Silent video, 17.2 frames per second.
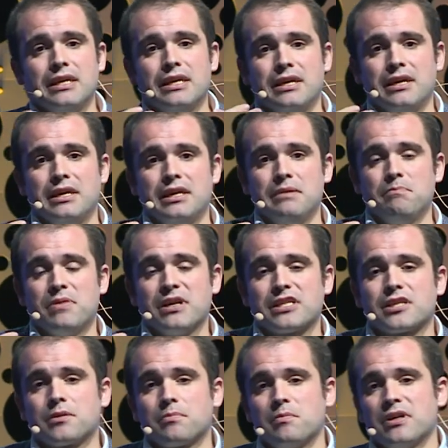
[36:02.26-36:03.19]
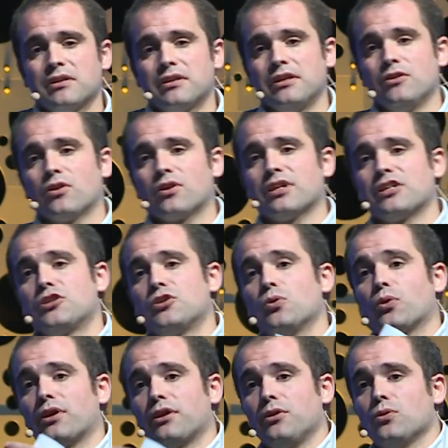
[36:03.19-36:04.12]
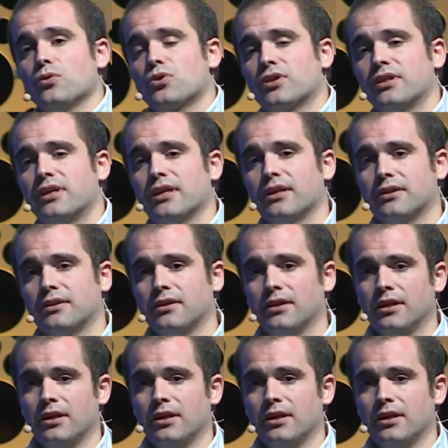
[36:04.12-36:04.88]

investment in order to reduce that.